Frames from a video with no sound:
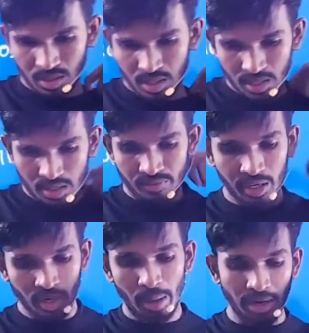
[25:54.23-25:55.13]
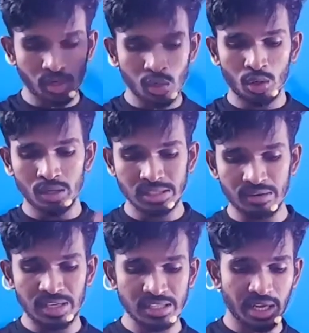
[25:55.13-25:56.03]
When your blood glucose level
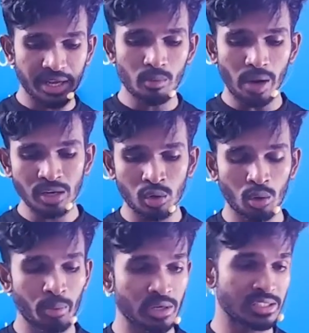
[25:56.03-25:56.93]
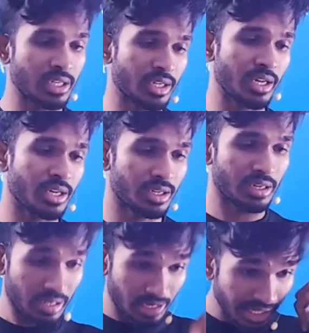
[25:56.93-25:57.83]
is high, what hormone is secreted?
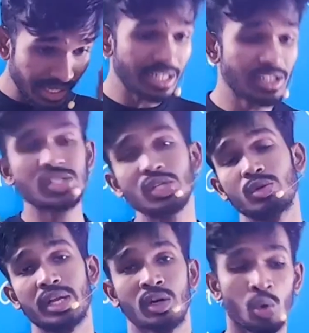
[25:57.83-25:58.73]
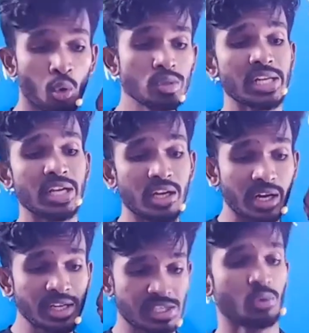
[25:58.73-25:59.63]
Insulin. Who secretes
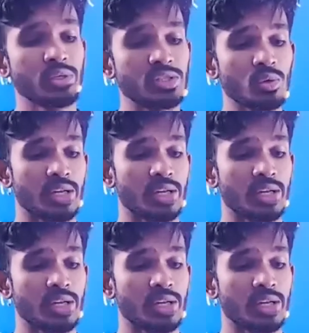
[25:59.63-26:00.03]
insulin?